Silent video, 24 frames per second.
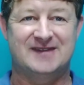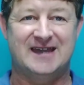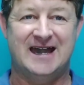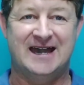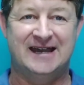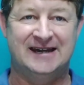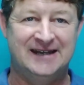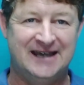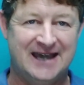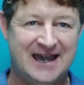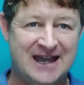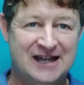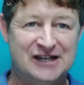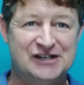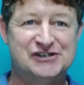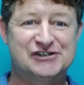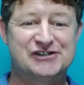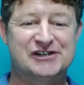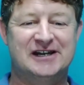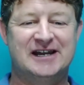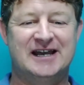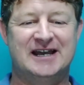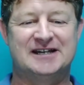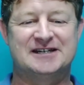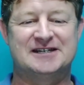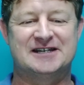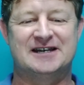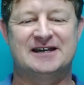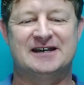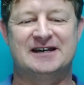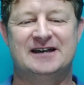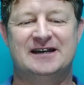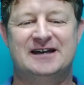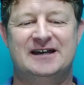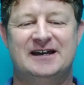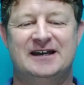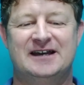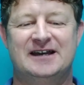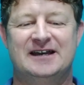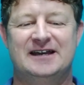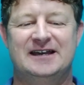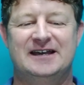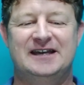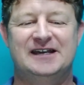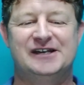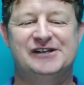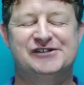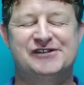And he ends the letter
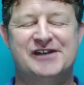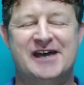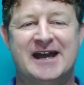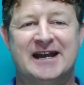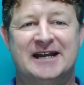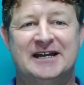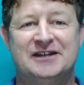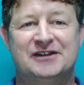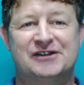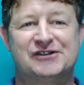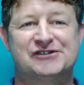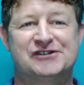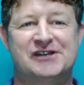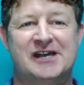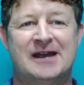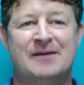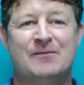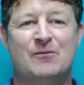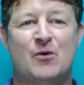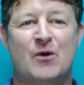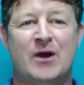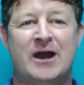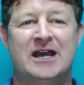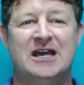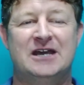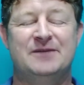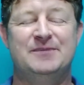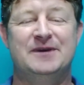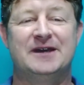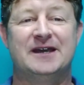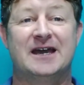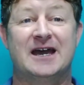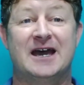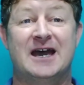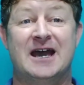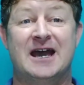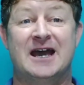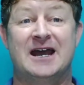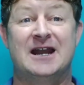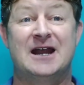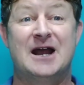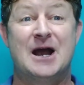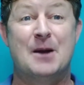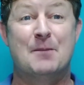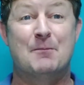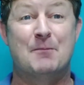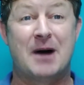exactly the same way he began,